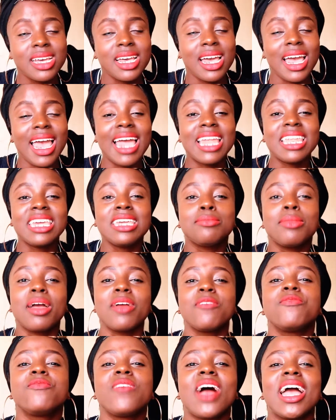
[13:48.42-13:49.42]
And in my
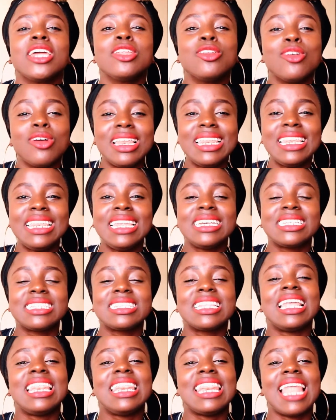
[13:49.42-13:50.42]
final list,
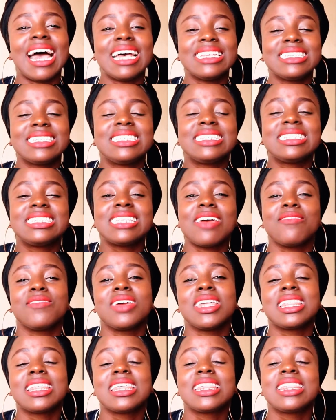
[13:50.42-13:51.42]
the last
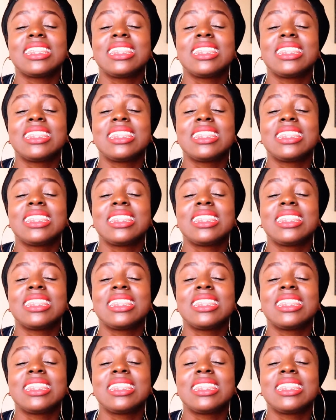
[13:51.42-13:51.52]
7th